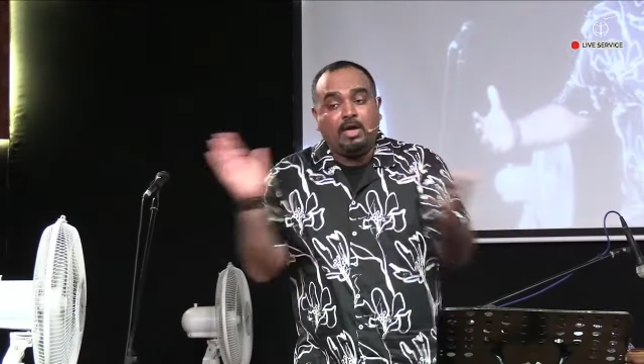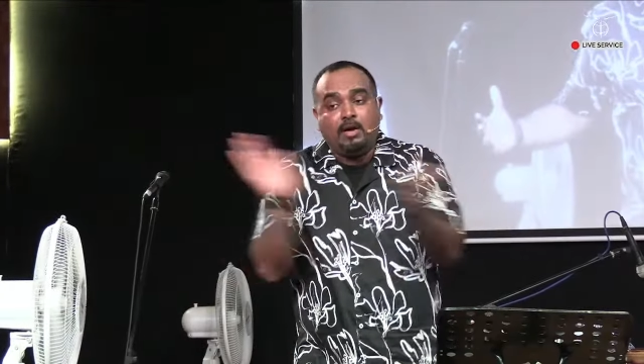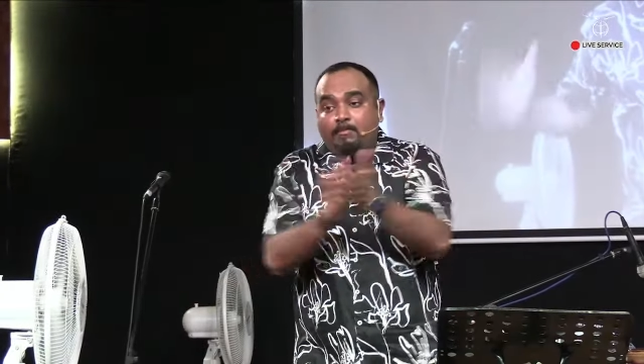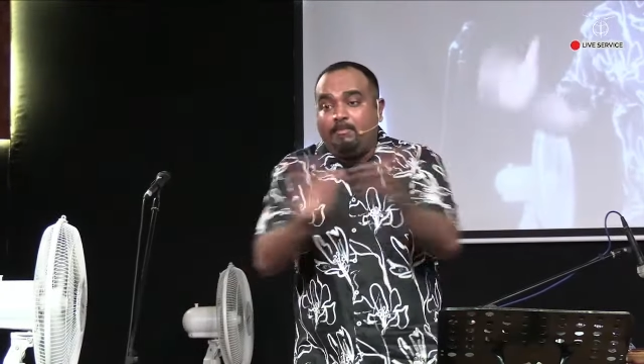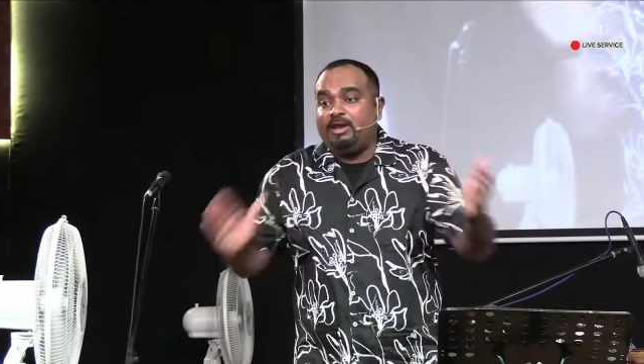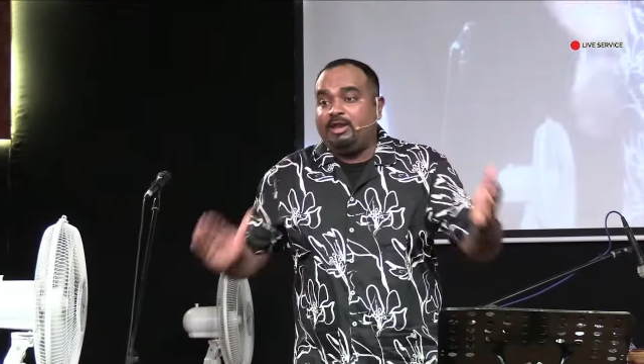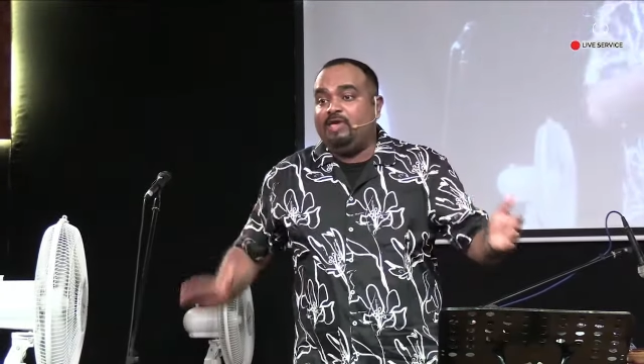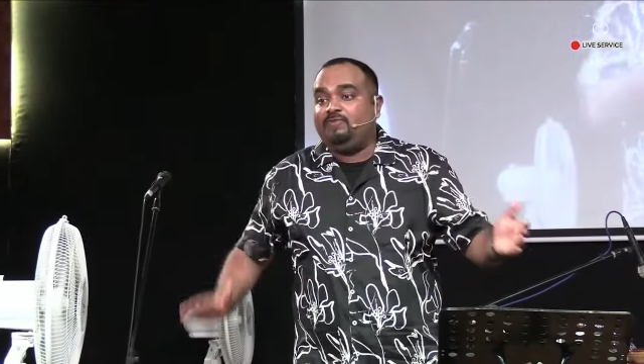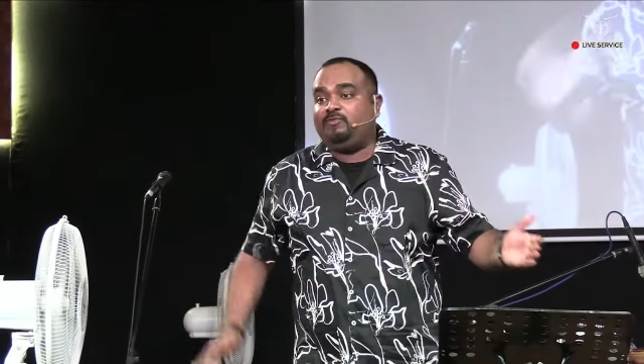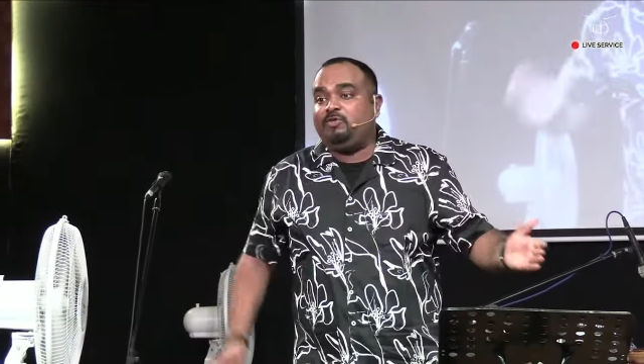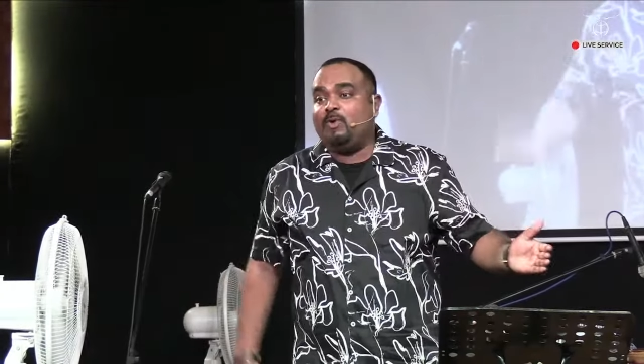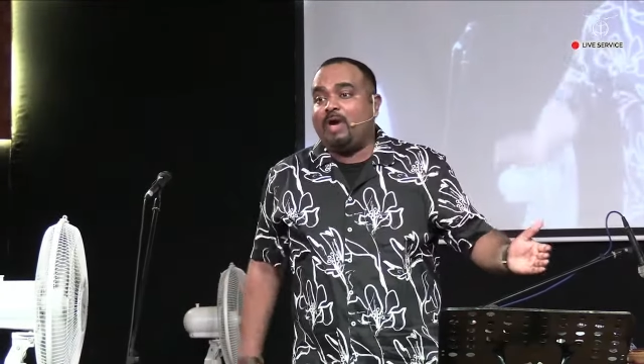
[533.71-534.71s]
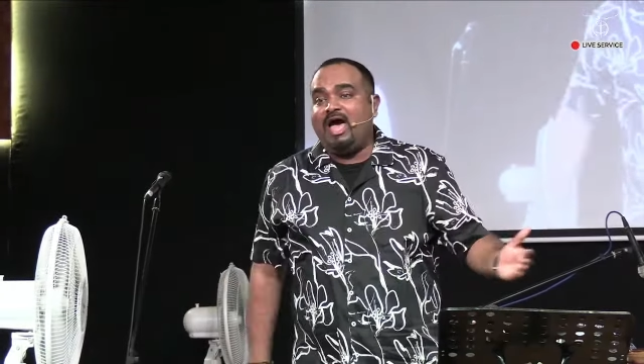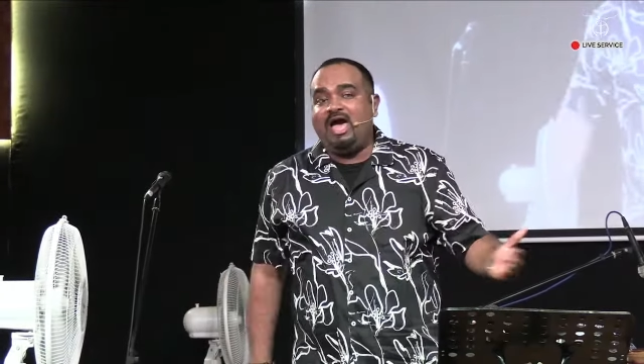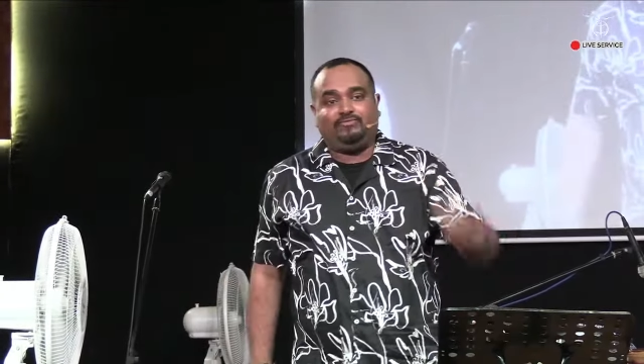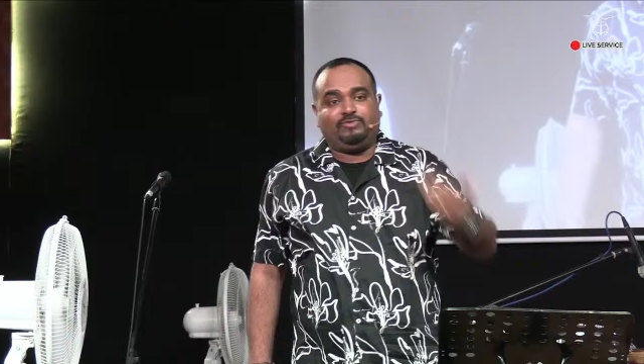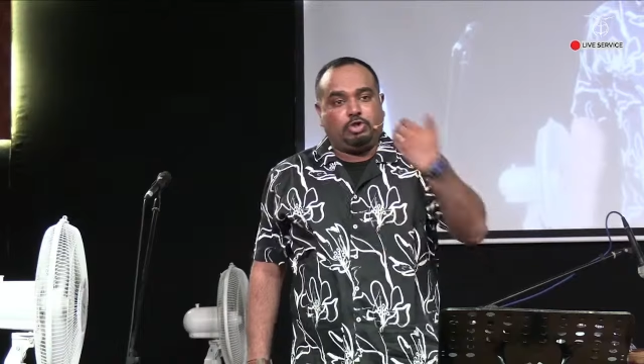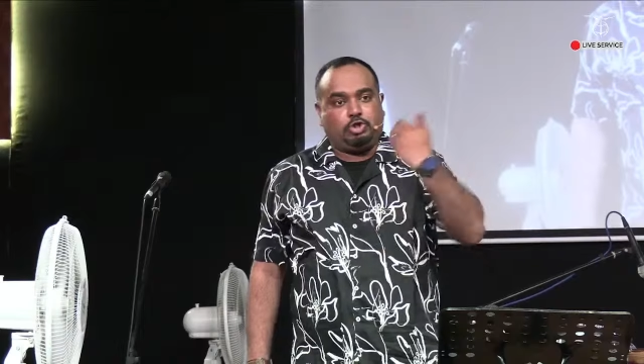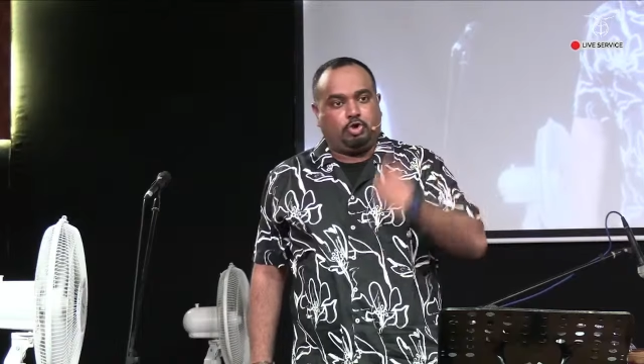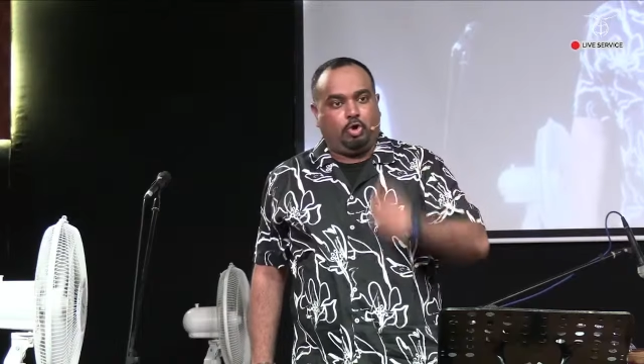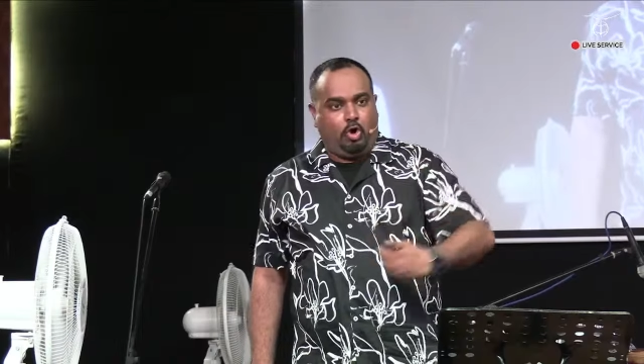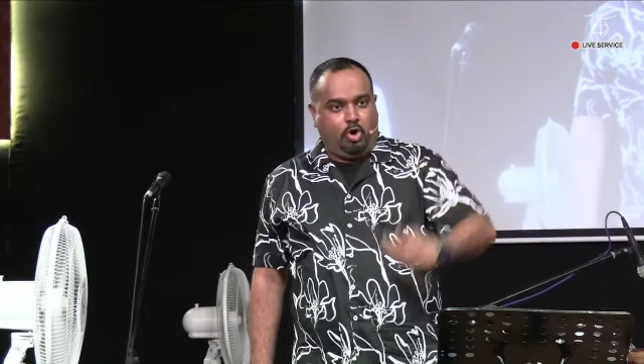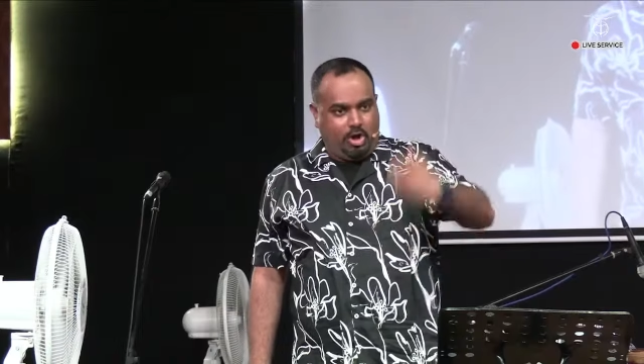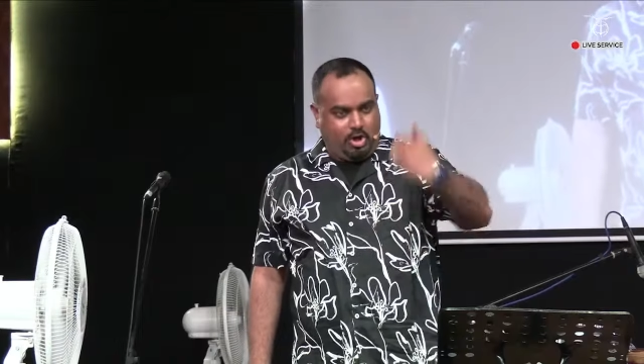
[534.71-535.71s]
but if you have the
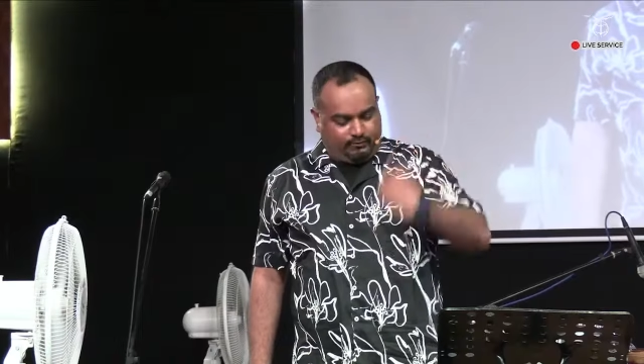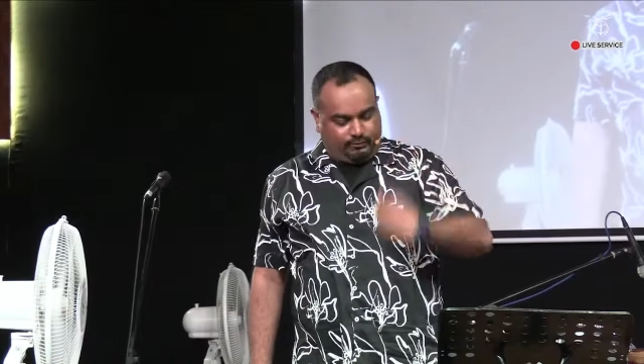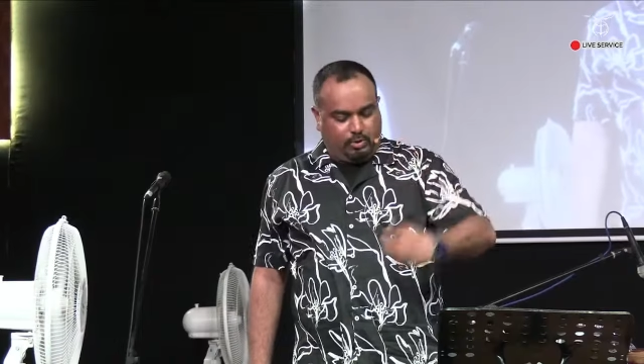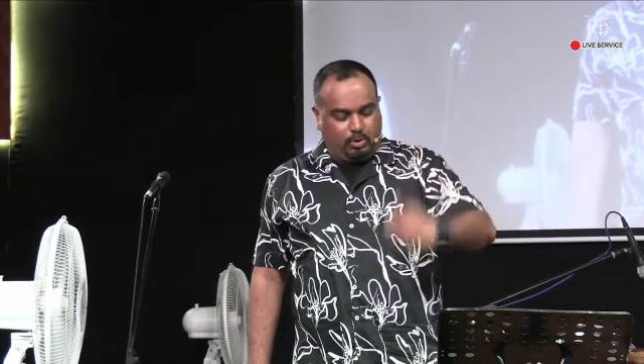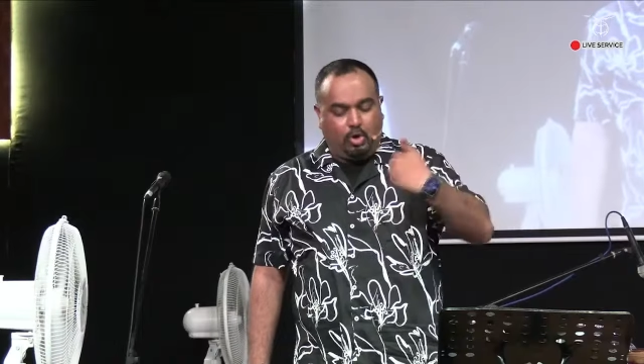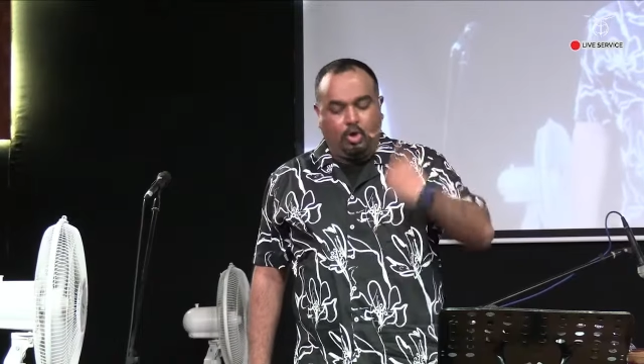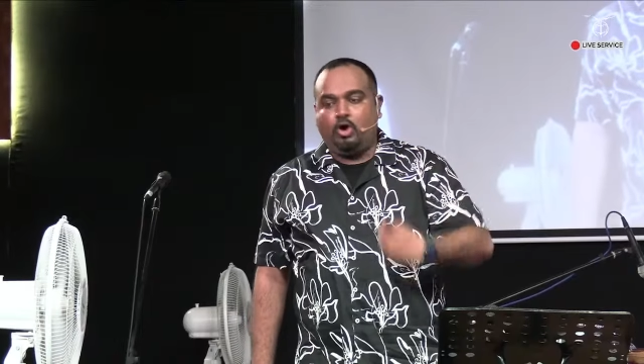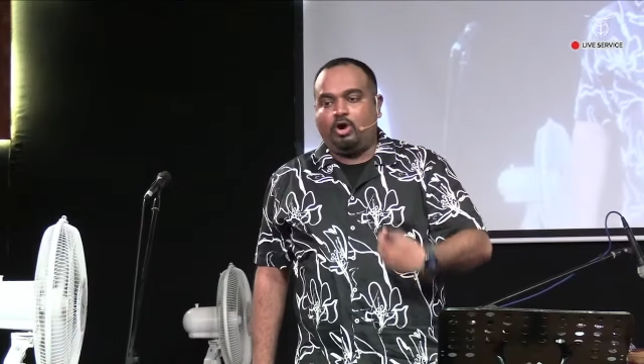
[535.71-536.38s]
joy of the Lord,